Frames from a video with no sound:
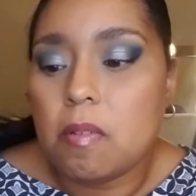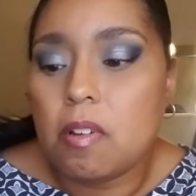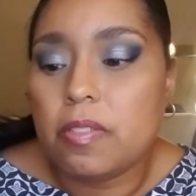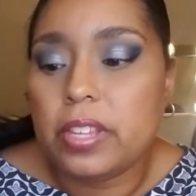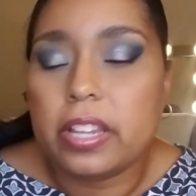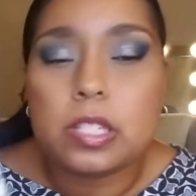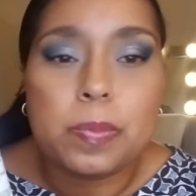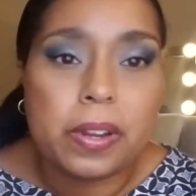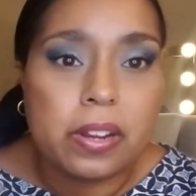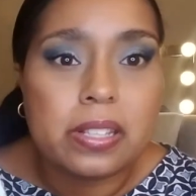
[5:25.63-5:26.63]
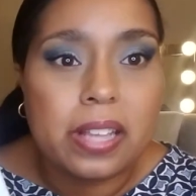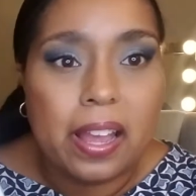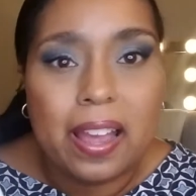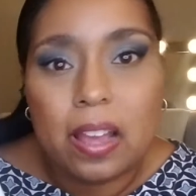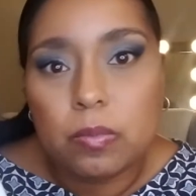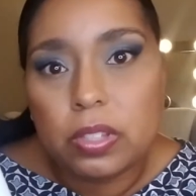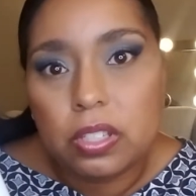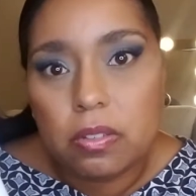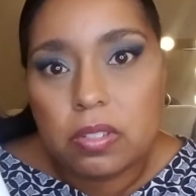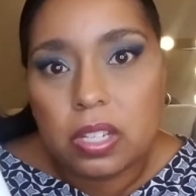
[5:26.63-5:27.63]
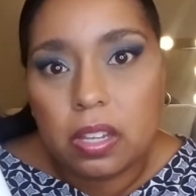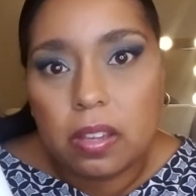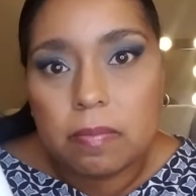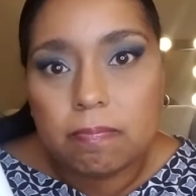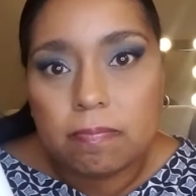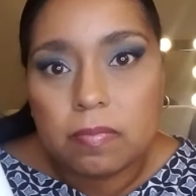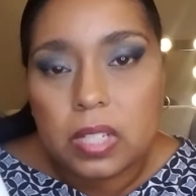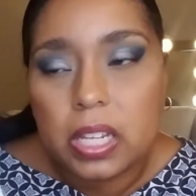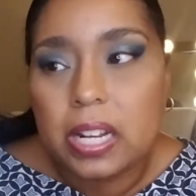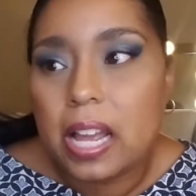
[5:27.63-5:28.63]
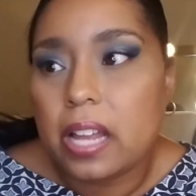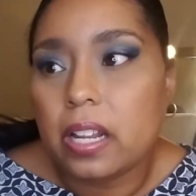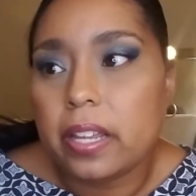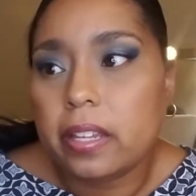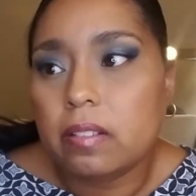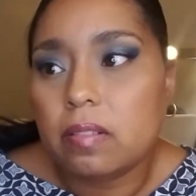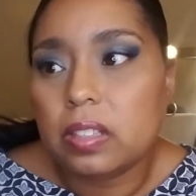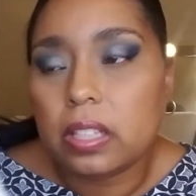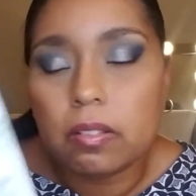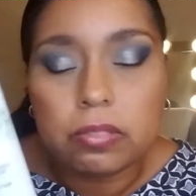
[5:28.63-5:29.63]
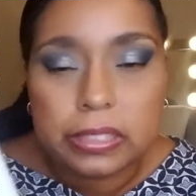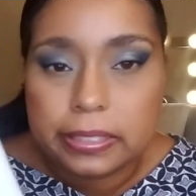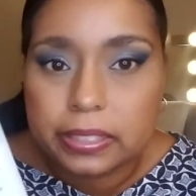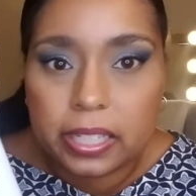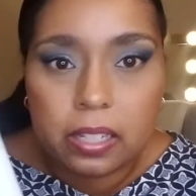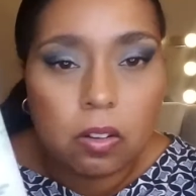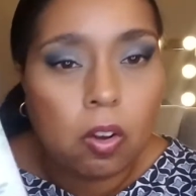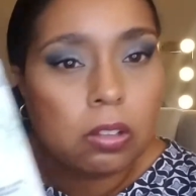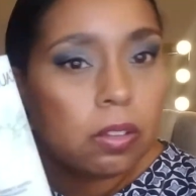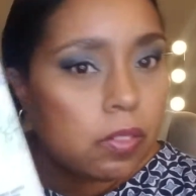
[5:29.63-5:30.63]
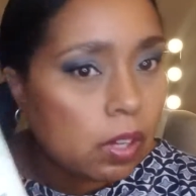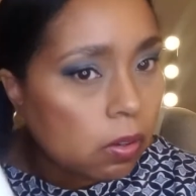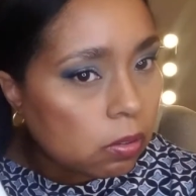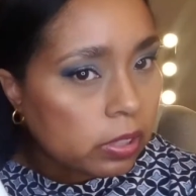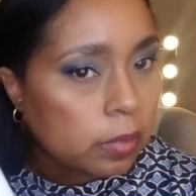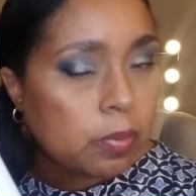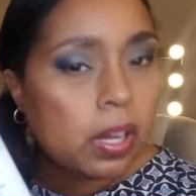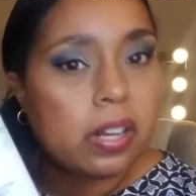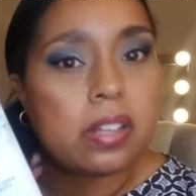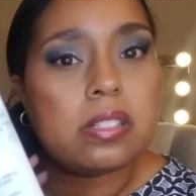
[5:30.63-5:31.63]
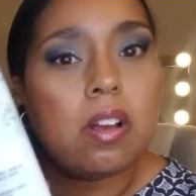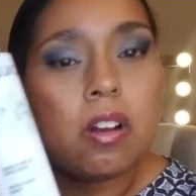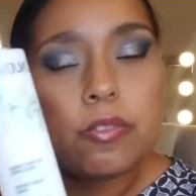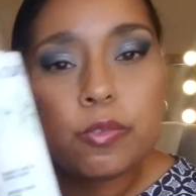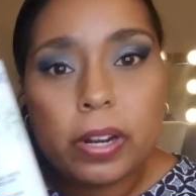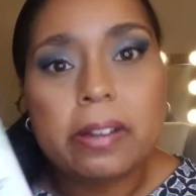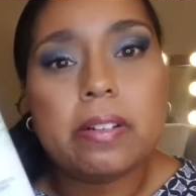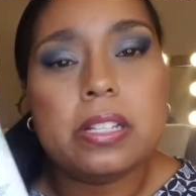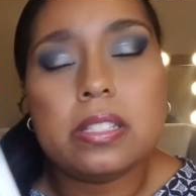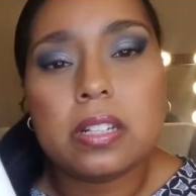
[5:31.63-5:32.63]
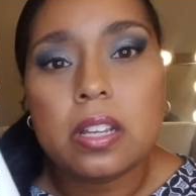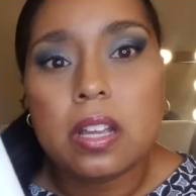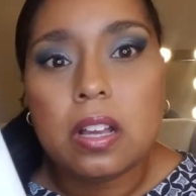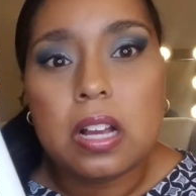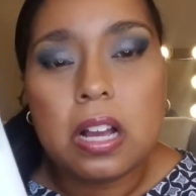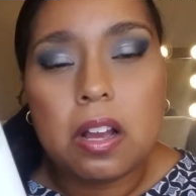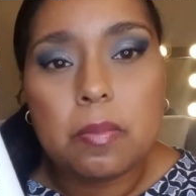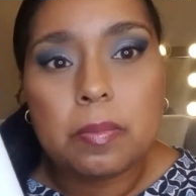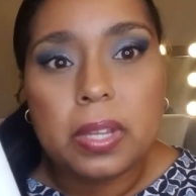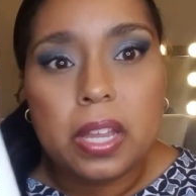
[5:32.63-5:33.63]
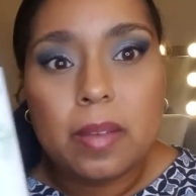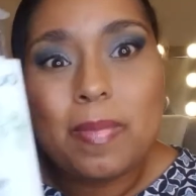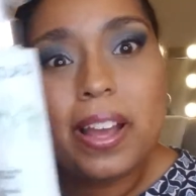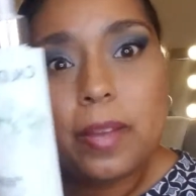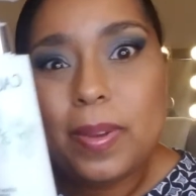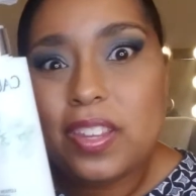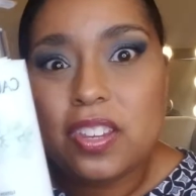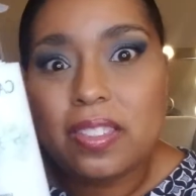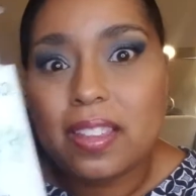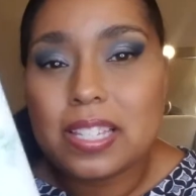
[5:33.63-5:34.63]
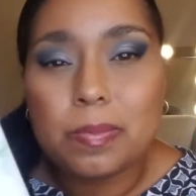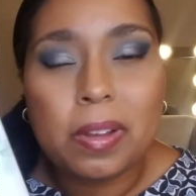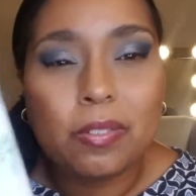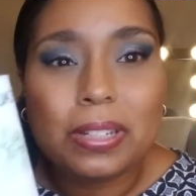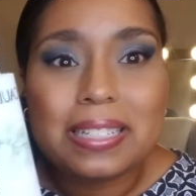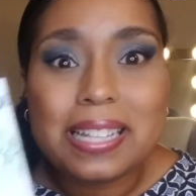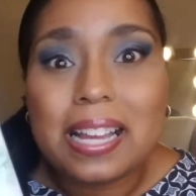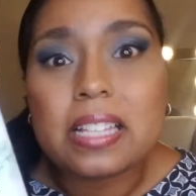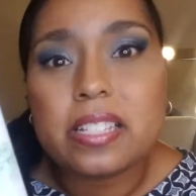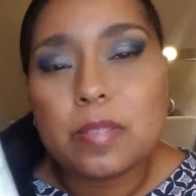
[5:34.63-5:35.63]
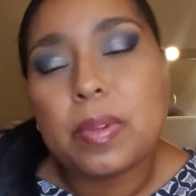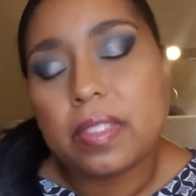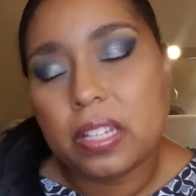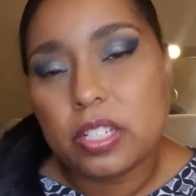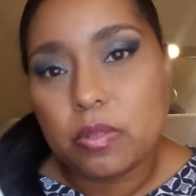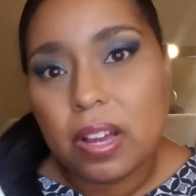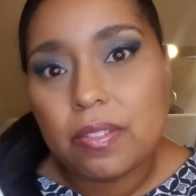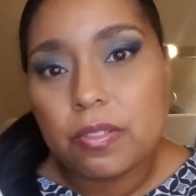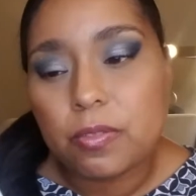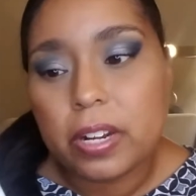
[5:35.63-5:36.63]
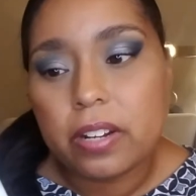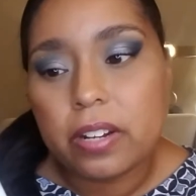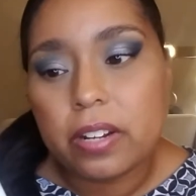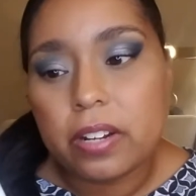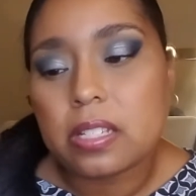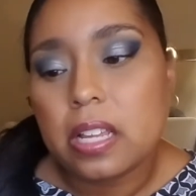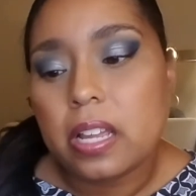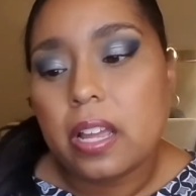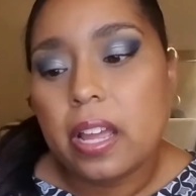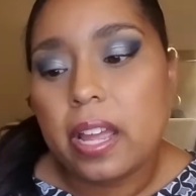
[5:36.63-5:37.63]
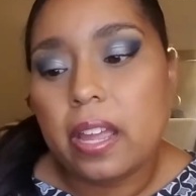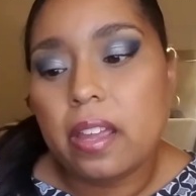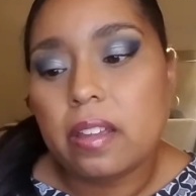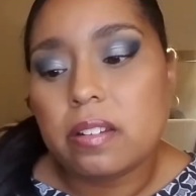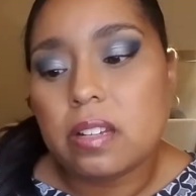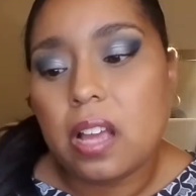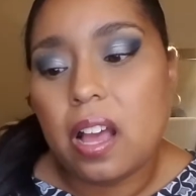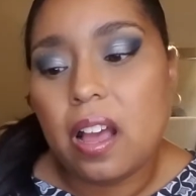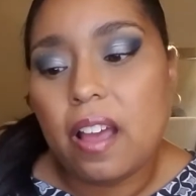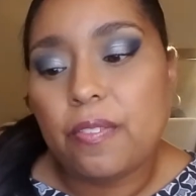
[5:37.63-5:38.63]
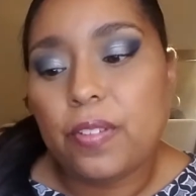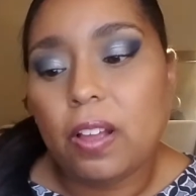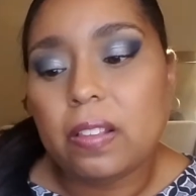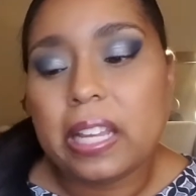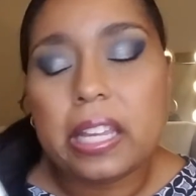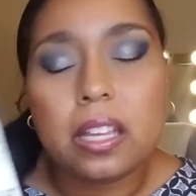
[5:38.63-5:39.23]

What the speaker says: the experience I had with using it. It had a lovely scent. All of the Caudalie products are fragranced. In my opinion, they smell fantastic, but they do have a fragrance. And I felt like